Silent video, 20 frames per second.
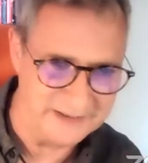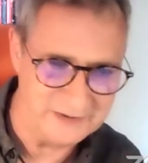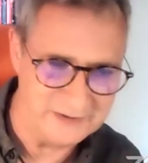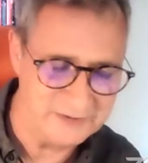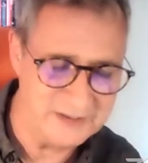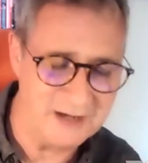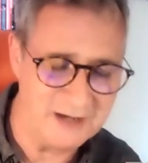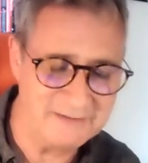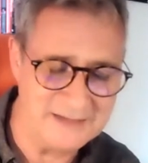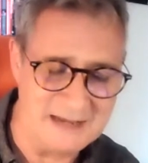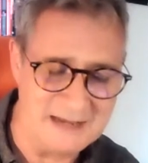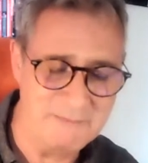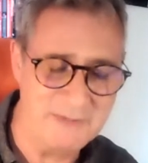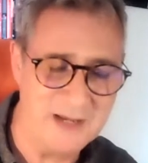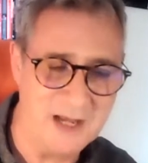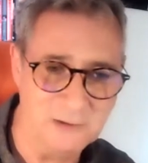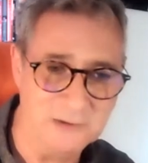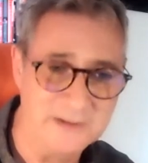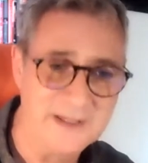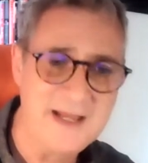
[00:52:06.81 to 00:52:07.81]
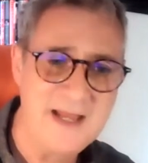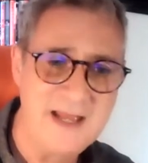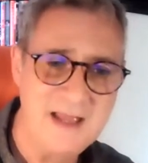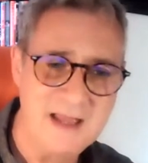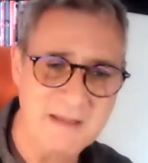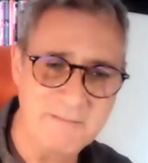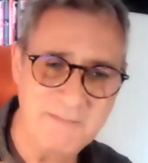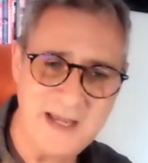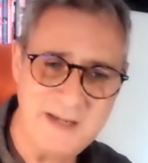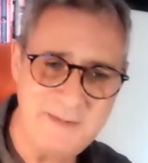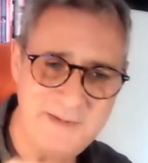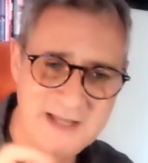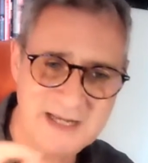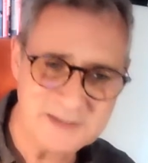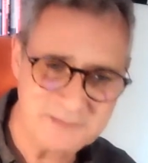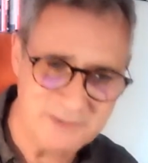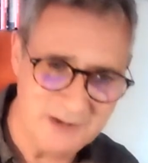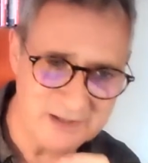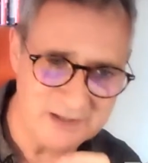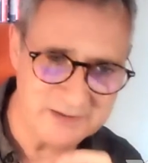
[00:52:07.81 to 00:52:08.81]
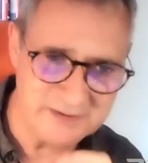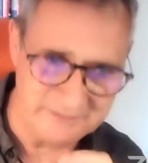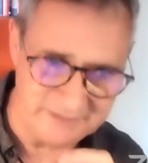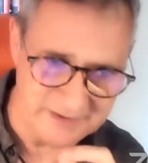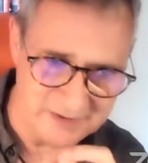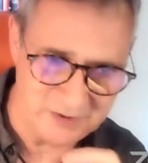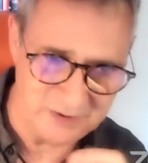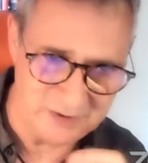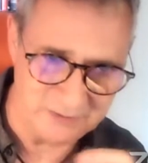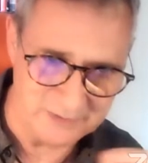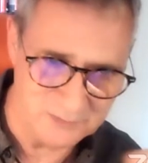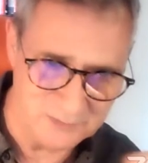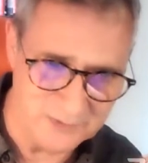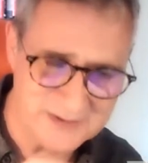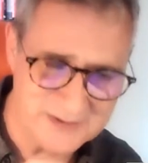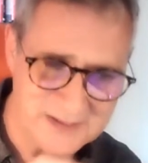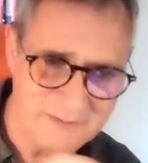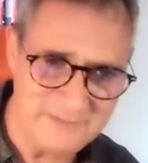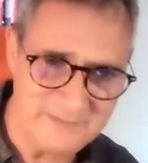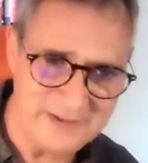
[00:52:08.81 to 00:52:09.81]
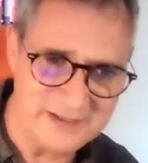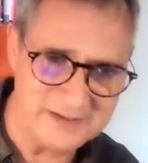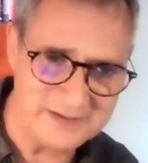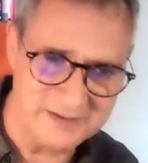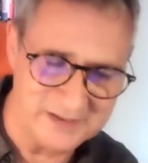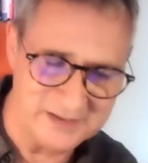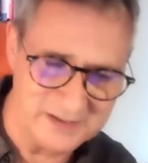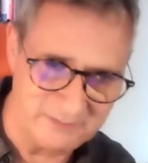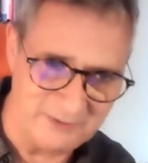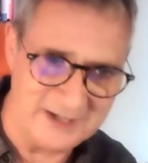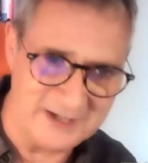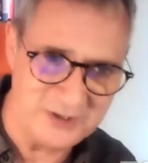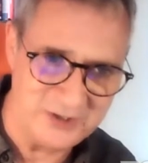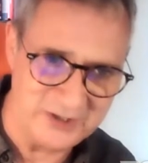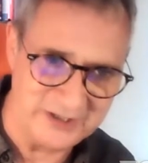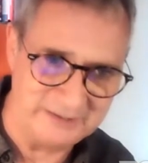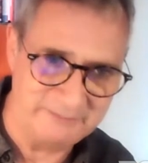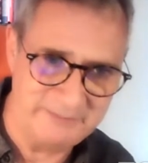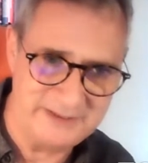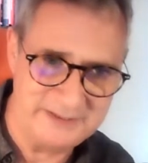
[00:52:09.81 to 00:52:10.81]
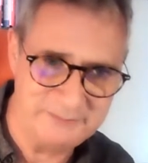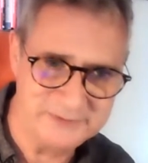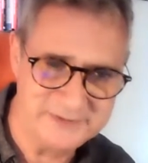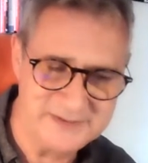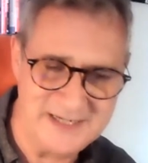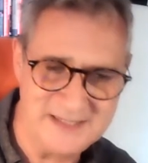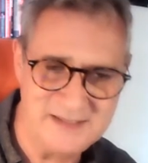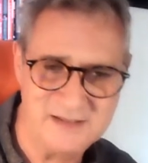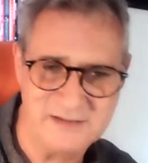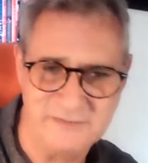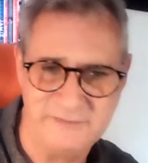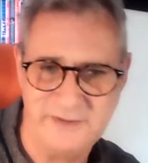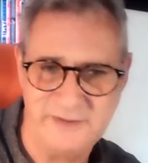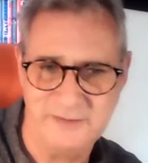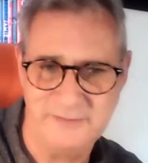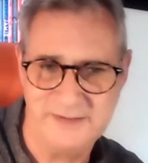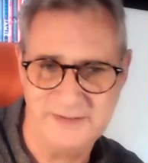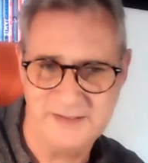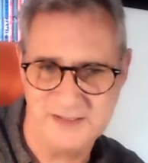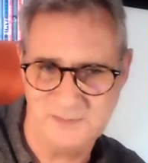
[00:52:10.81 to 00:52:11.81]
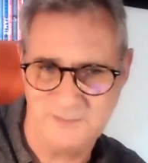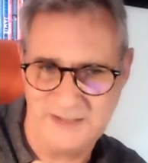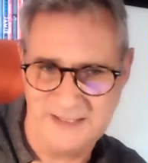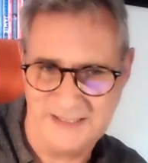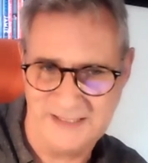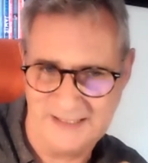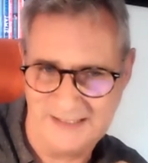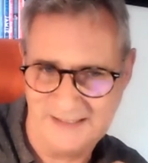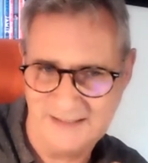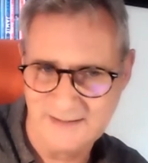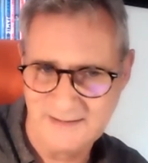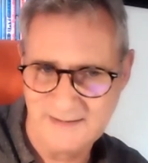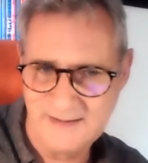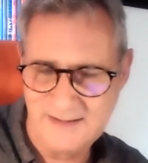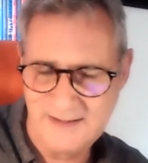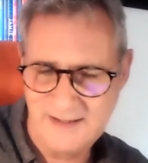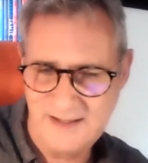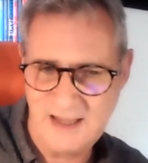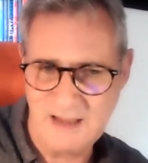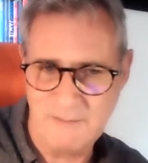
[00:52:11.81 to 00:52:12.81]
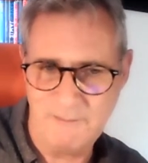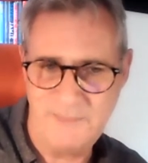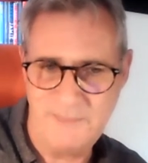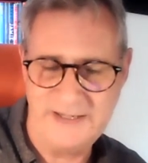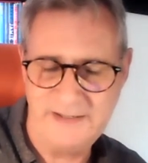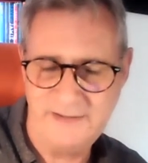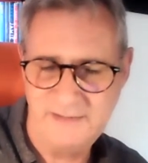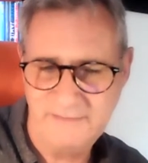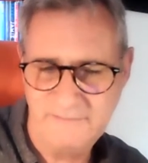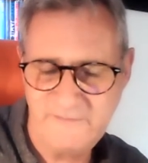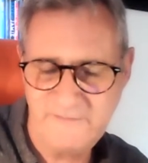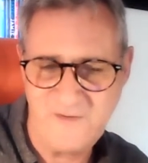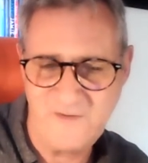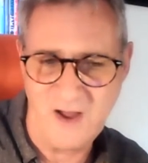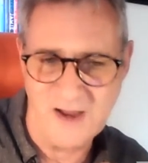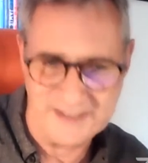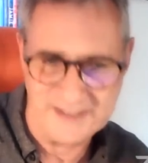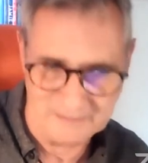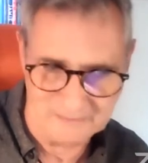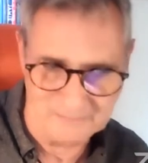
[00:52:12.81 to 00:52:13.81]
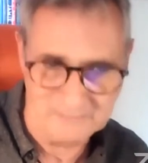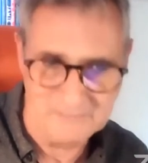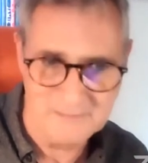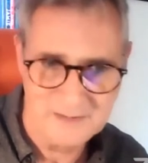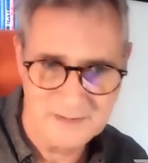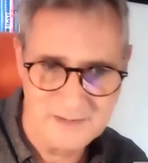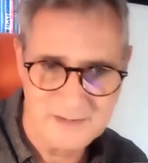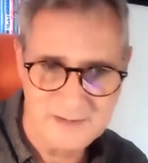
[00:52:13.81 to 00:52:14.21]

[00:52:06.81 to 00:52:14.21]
You don't get the whole, and maybe that's part of the issue is once something's in a spreadsheet, people tend to view it as being a bit final.